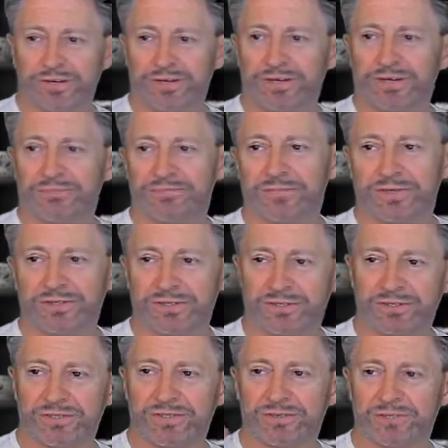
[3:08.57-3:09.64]
As you
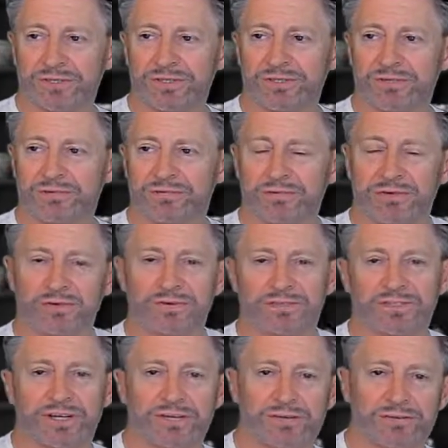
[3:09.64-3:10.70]
can see, my other
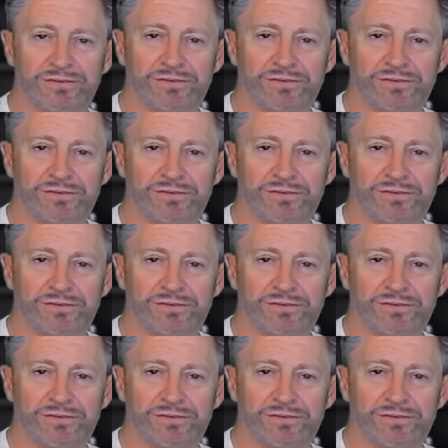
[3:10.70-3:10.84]
channel